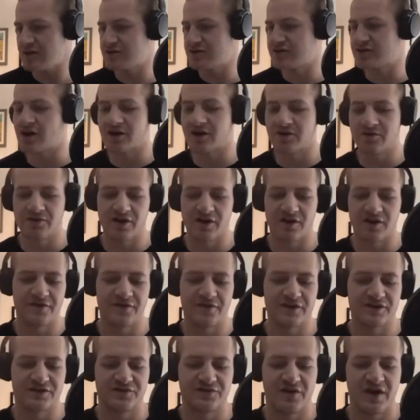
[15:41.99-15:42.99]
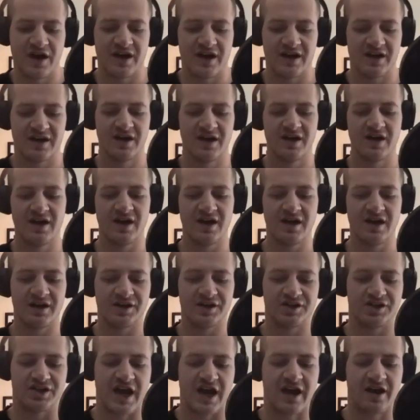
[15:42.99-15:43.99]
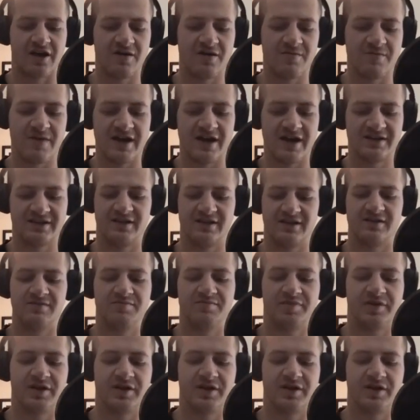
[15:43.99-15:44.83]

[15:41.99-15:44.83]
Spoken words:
Starting with our first fight, Jack Hermansson